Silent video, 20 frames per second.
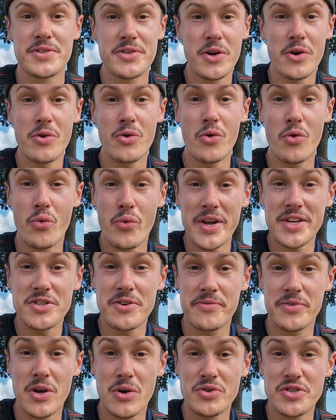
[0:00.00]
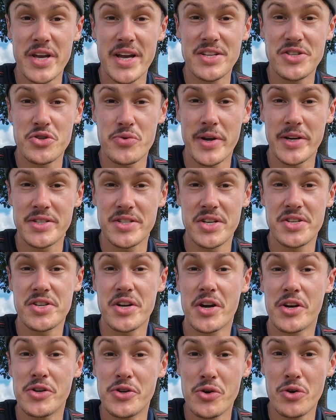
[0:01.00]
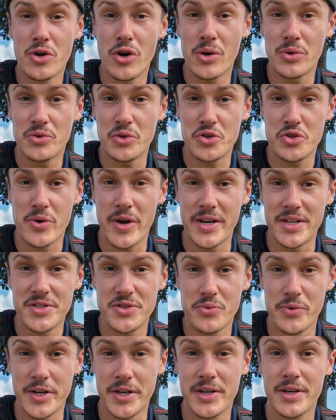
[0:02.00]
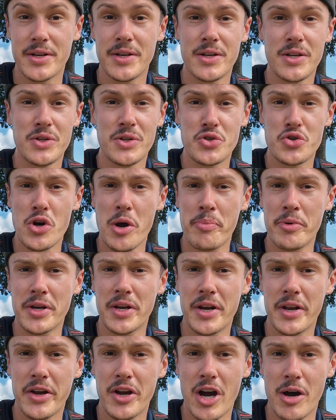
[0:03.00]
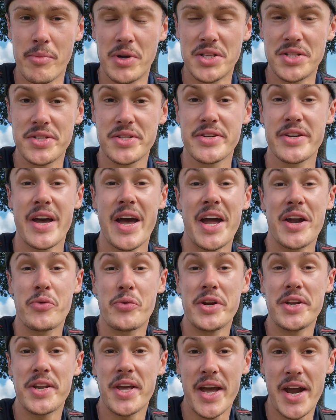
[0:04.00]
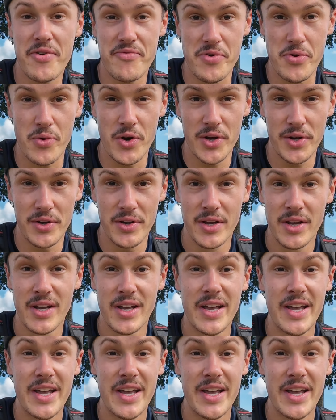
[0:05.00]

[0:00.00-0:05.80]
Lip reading: So which of those 8 strategies are you going to try this week? Drop it in the comments. I read everyone.